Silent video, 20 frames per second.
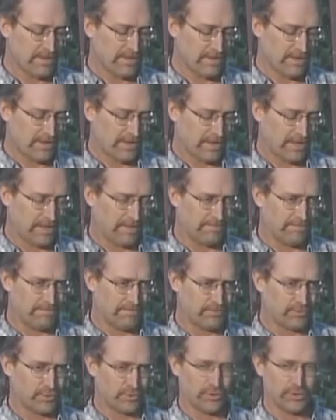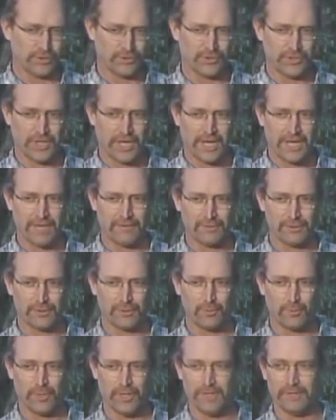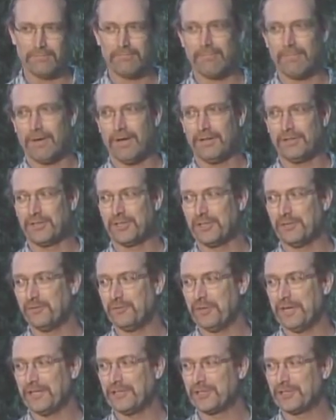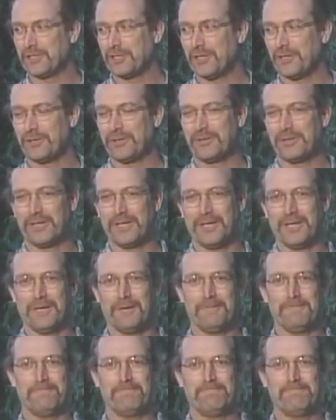So you can see I have a somewhat unconventional or